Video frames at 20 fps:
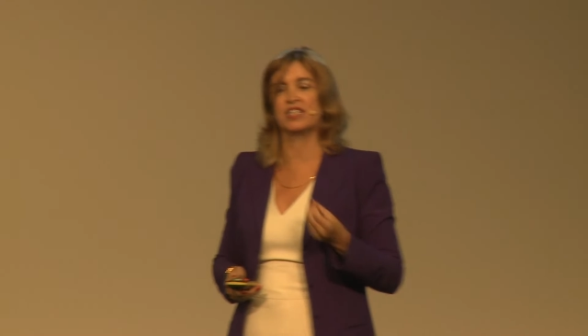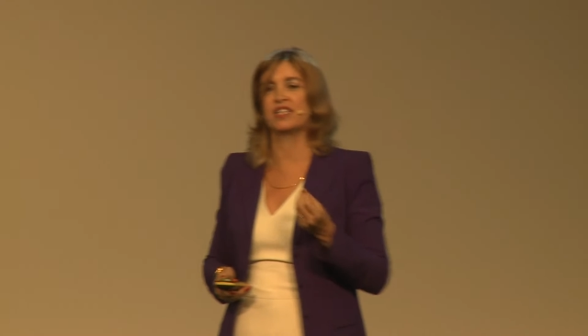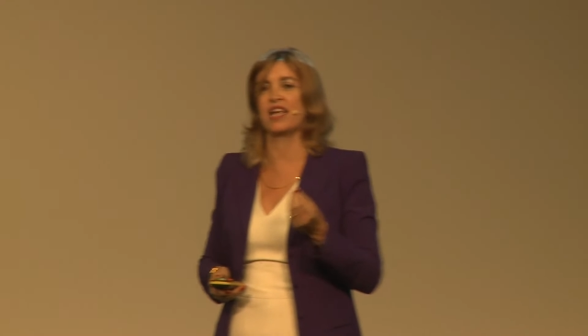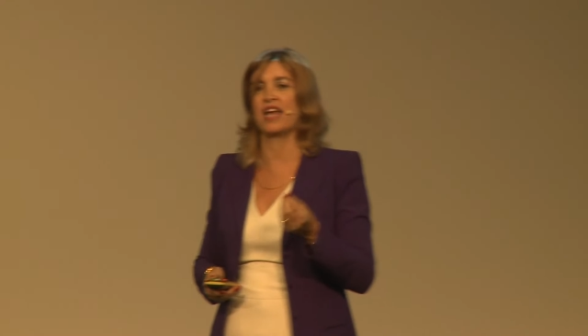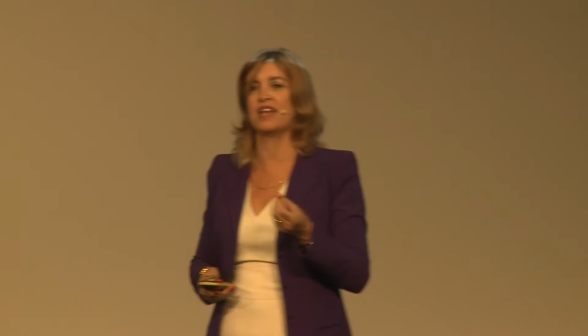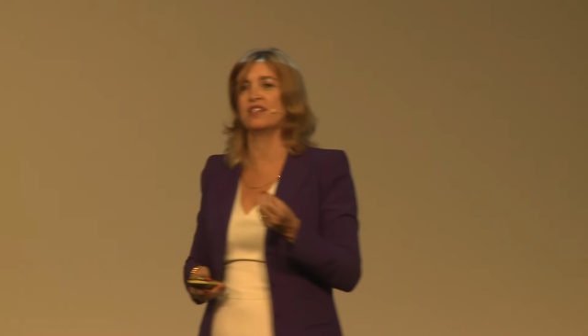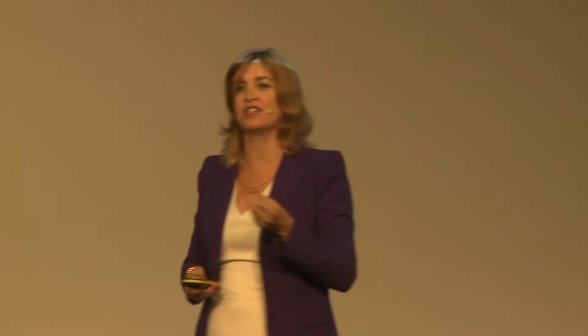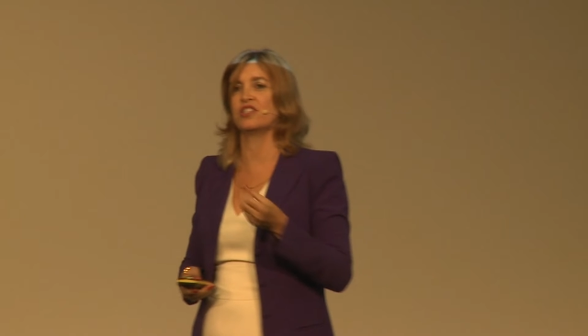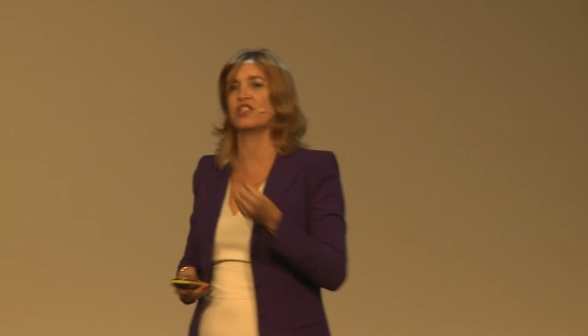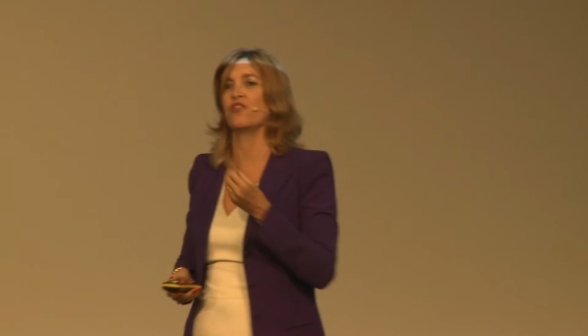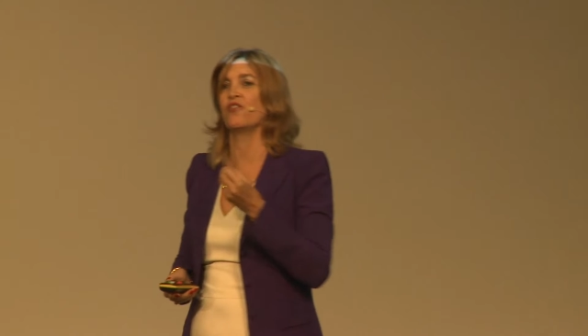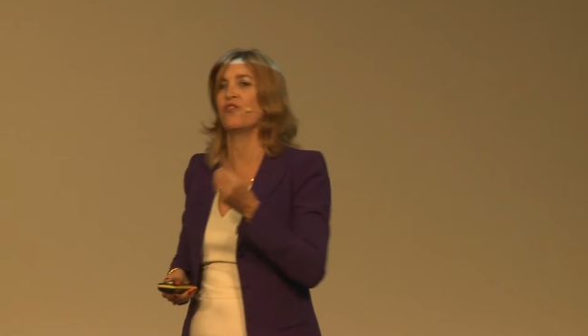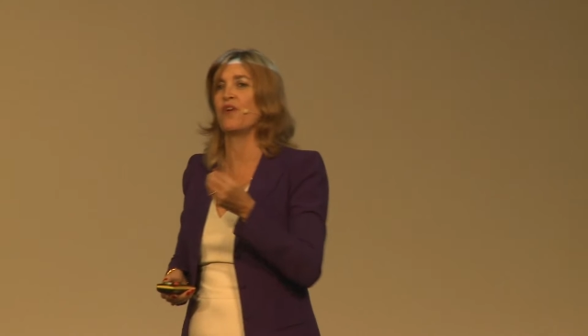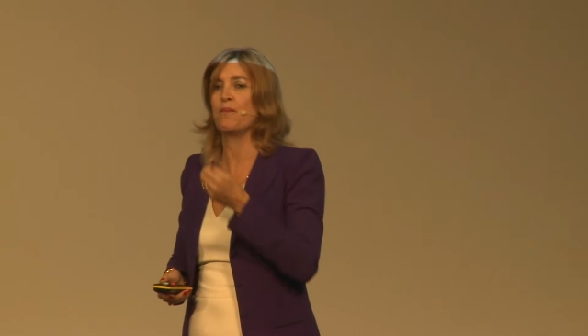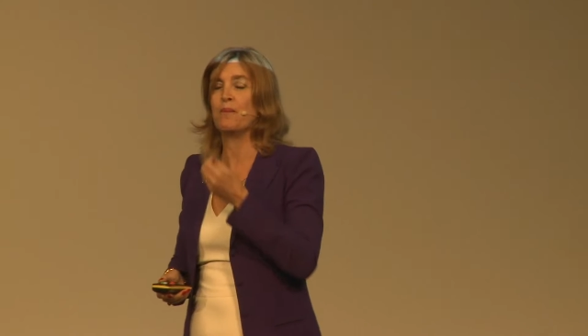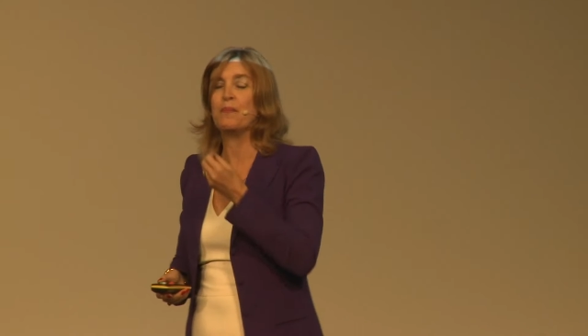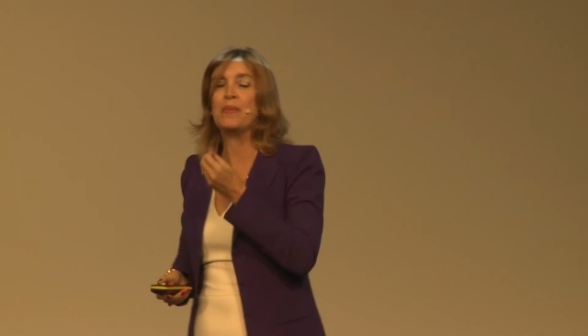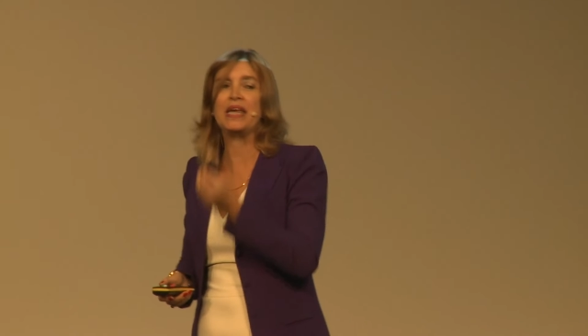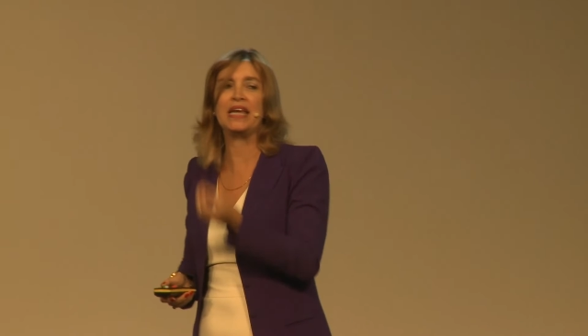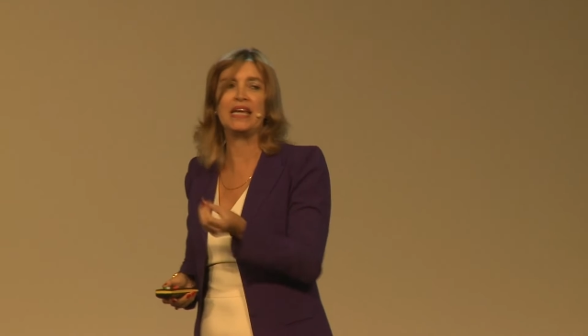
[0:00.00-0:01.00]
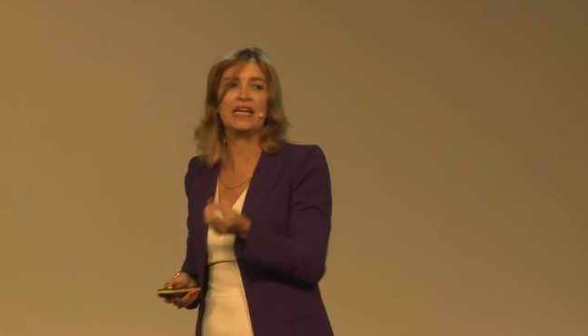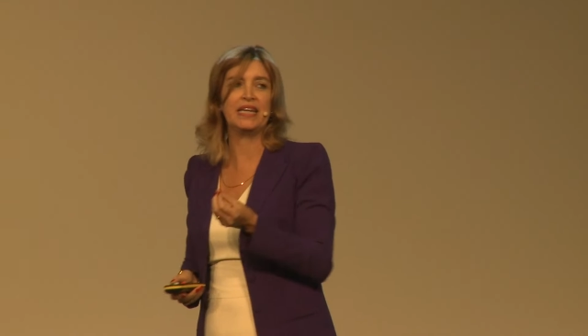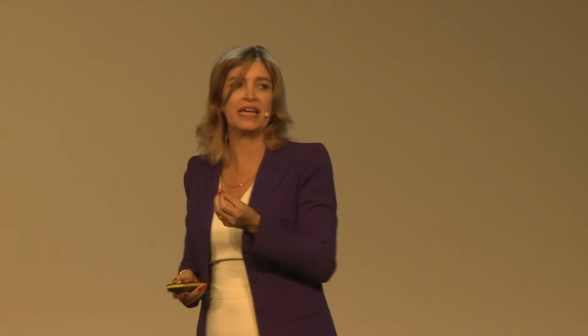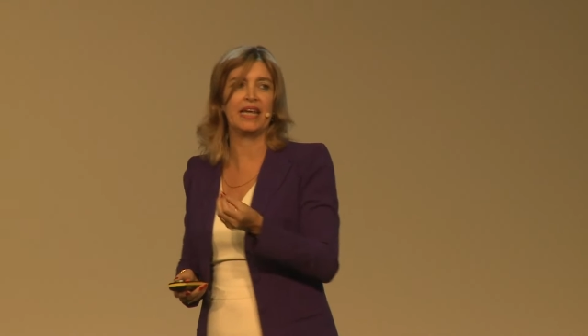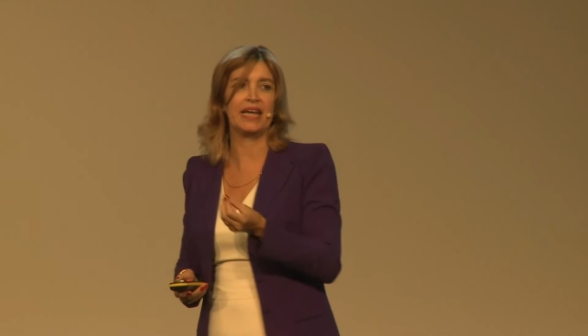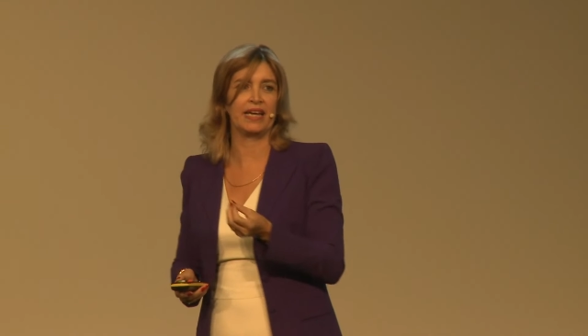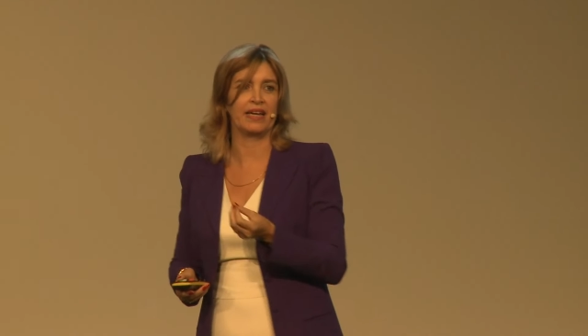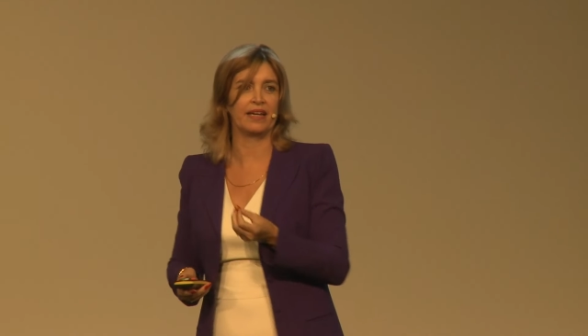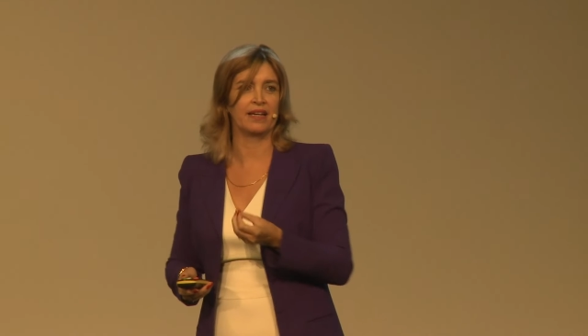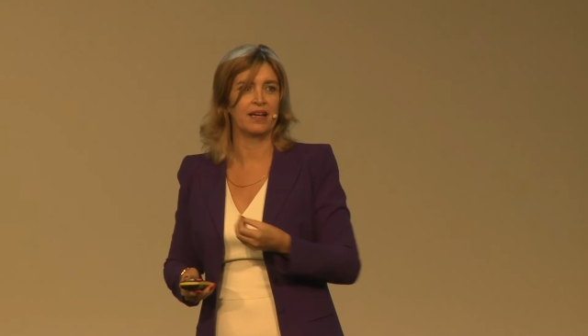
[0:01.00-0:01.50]
sense of
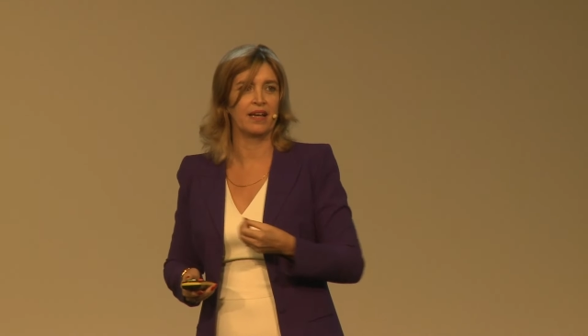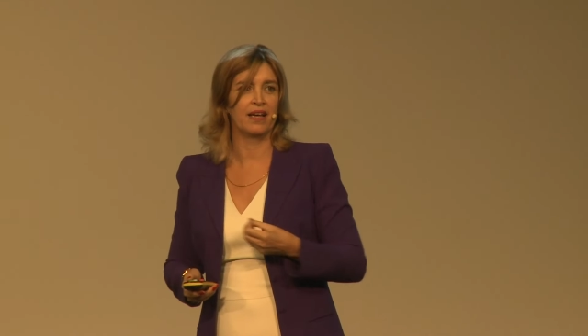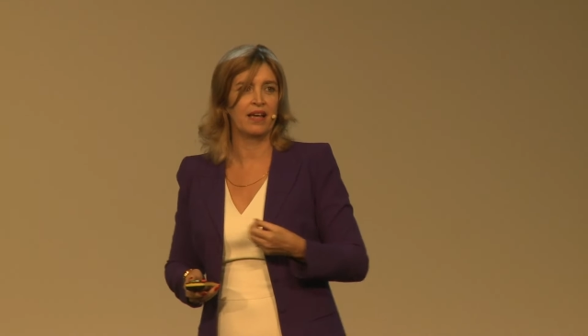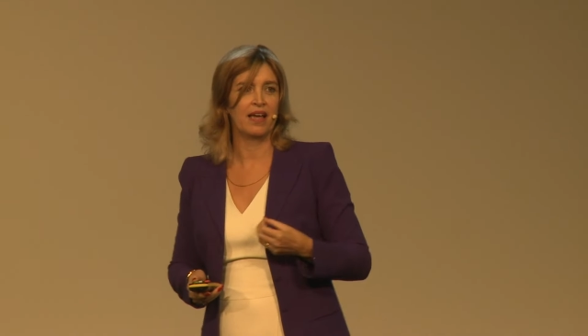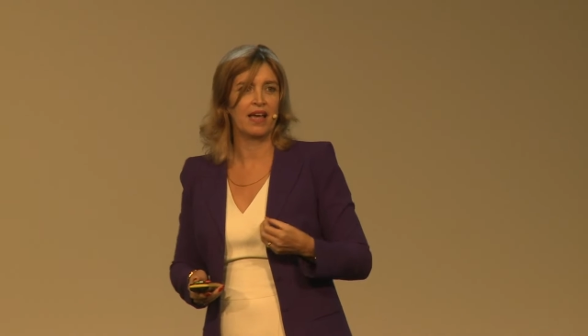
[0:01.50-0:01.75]
meaning